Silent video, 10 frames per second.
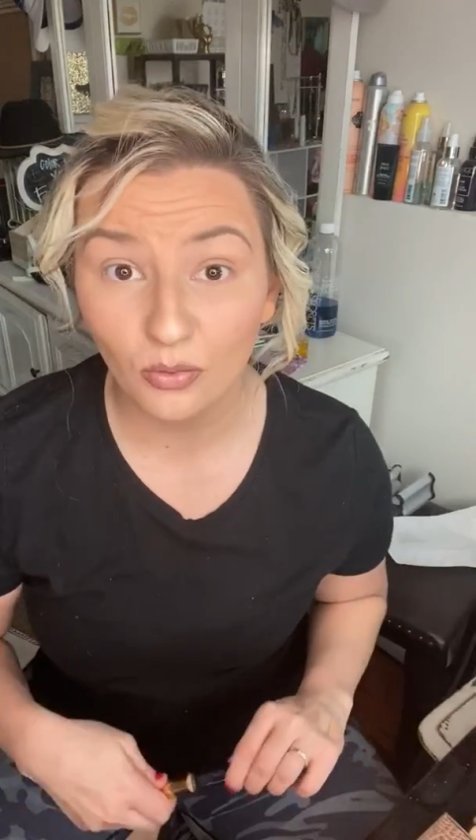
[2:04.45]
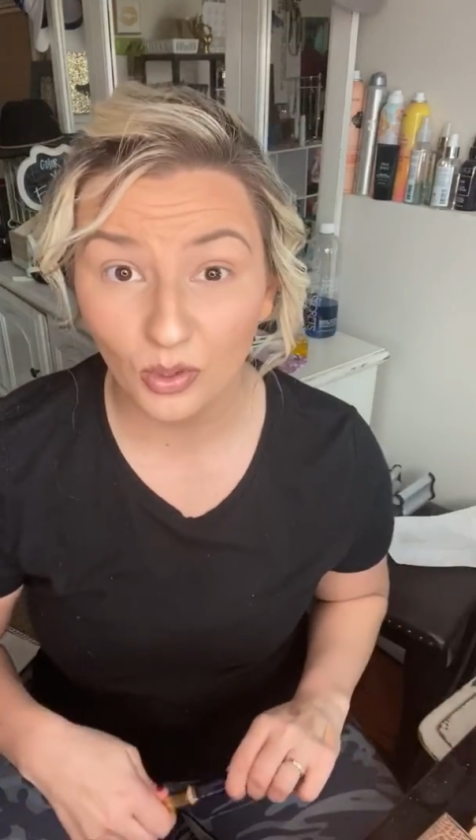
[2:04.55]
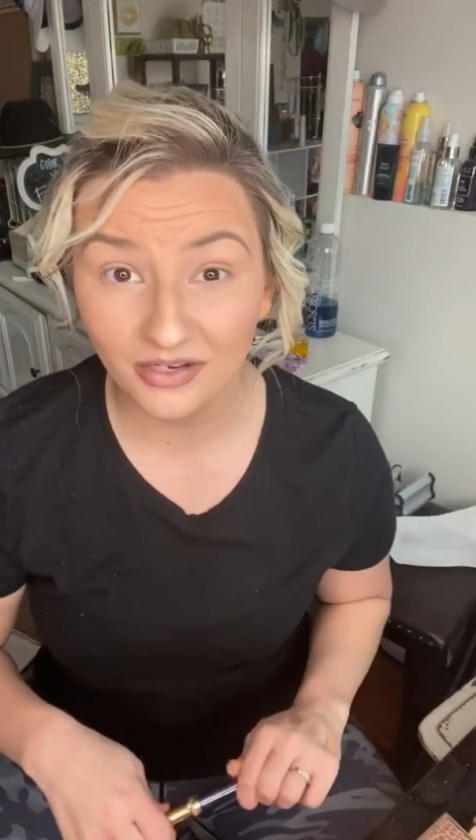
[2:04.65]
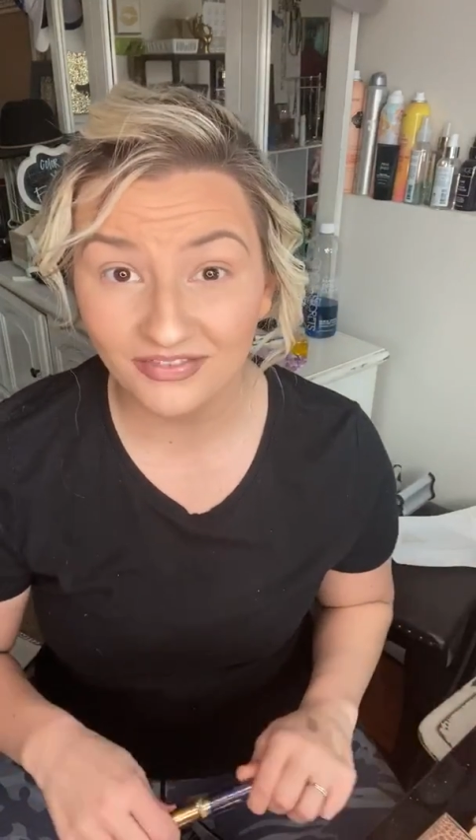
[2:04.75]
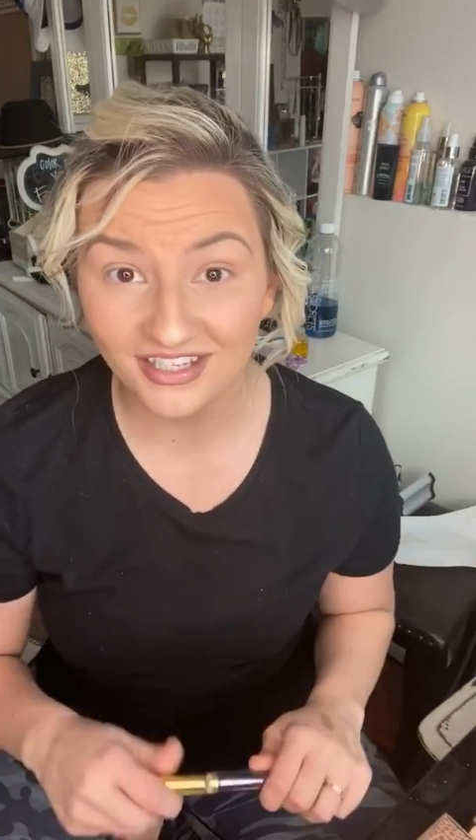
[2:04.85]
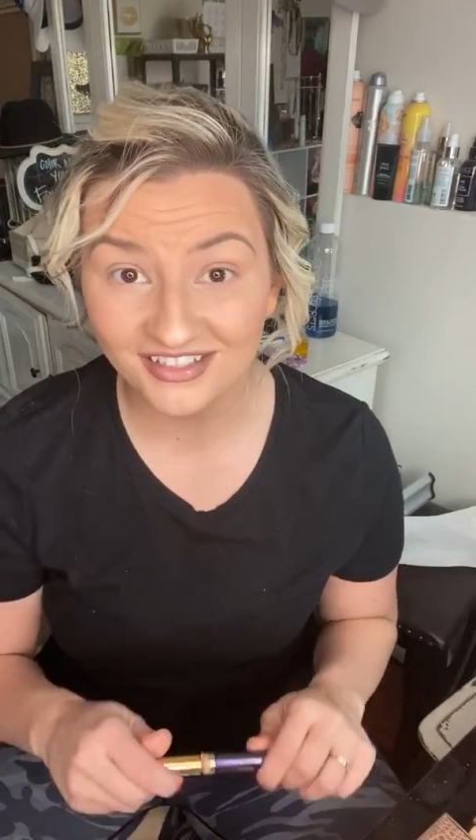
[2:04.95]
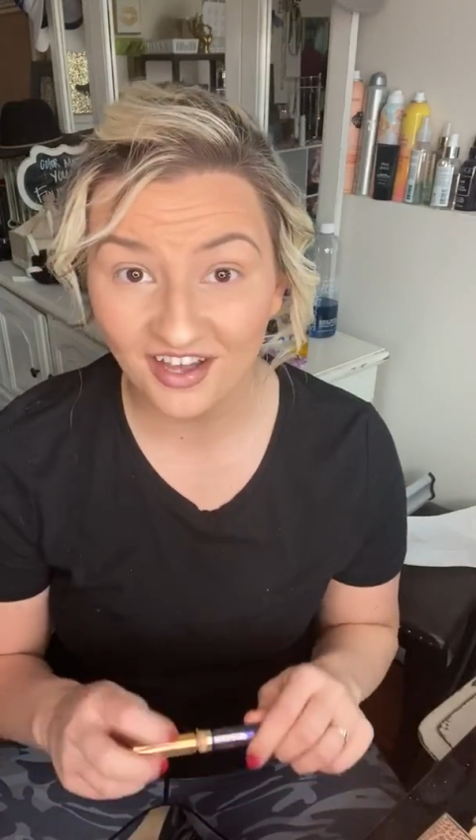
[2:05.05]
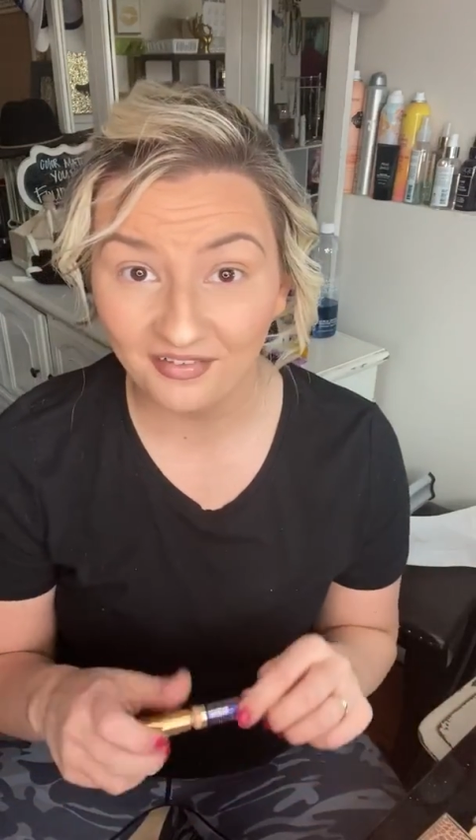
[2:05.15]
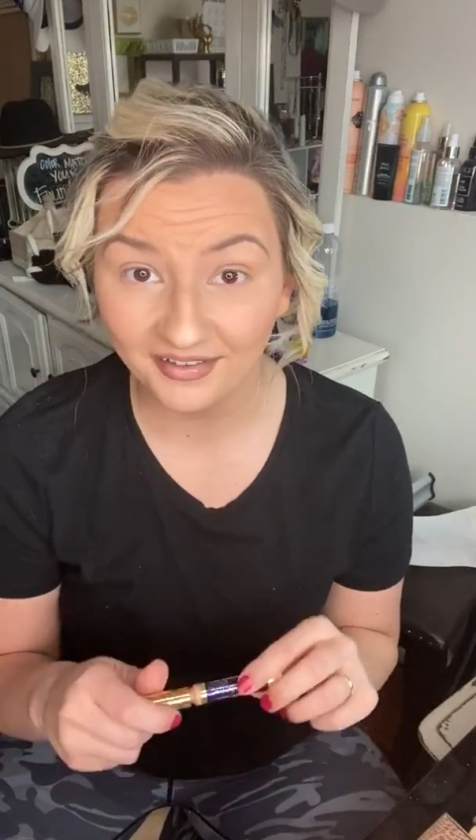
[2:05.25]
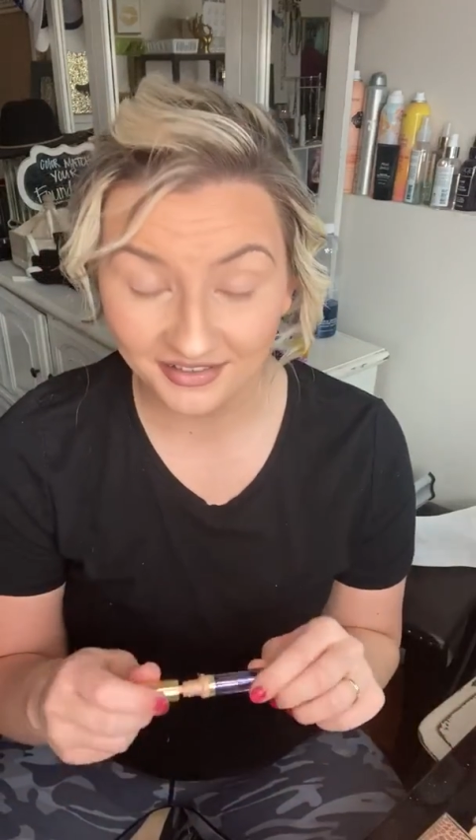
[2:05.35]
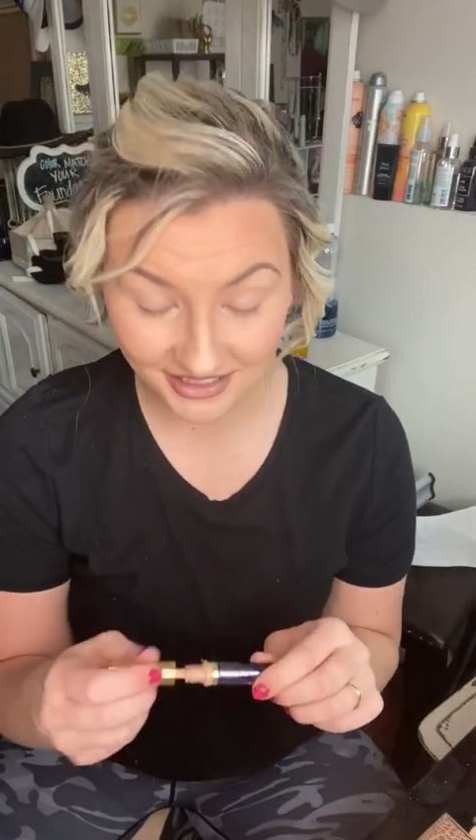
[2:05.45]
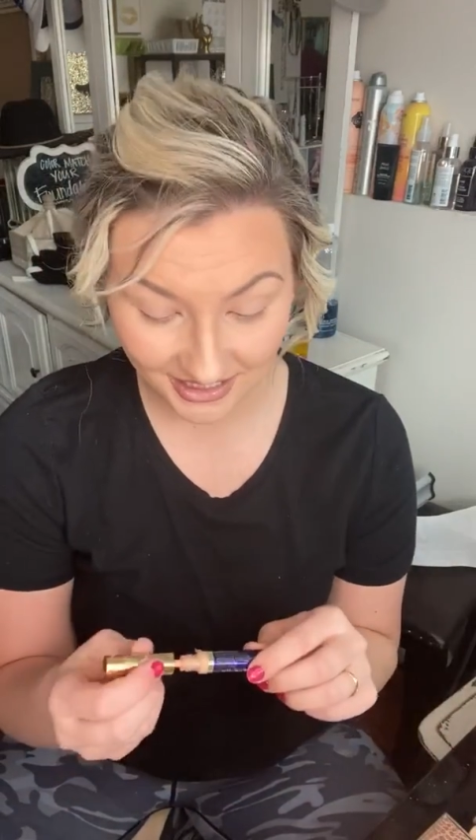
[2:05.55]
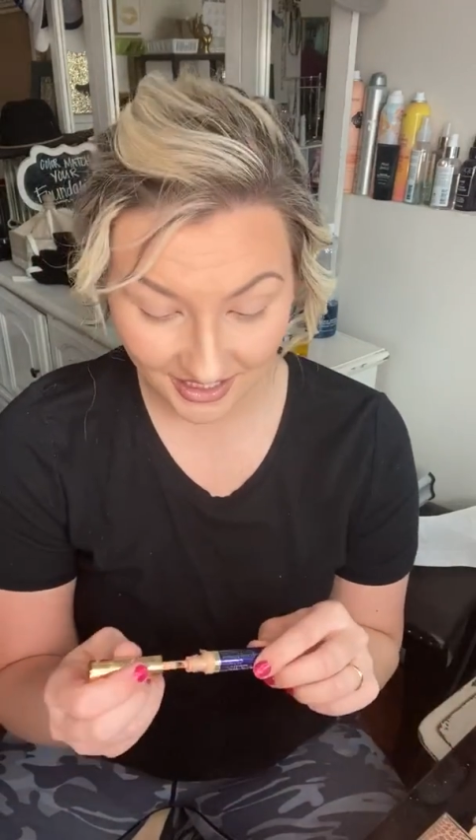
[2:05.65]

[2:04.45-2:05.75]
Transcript: one of these colors